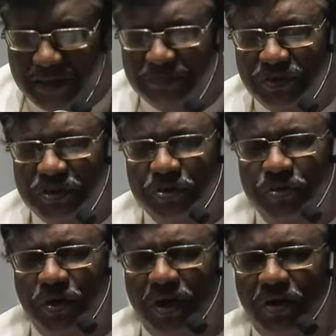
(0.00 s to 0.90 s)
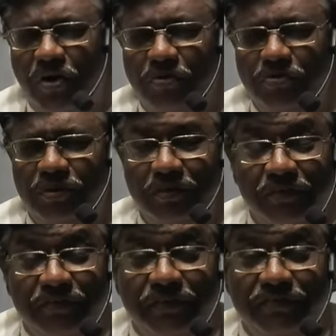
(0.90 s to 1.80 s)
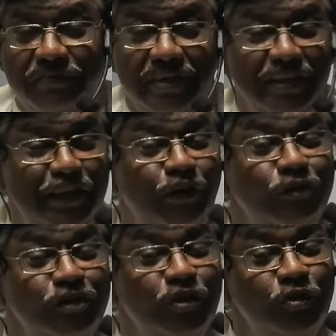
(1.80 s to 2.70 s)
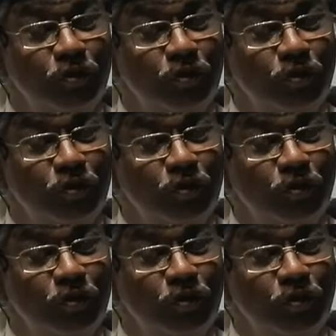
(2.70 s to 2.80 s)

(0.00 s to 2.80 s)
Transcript: comes to around 50,000